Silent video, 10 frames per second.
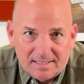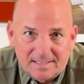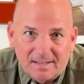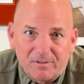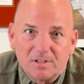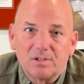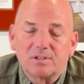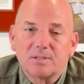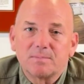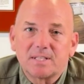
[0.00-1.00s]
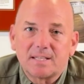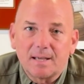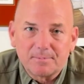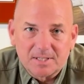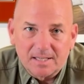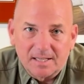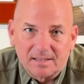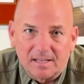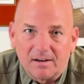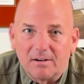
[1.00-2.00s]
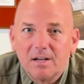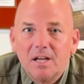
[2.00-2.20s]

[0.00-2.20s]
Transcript: and it definitely took some steps to get there.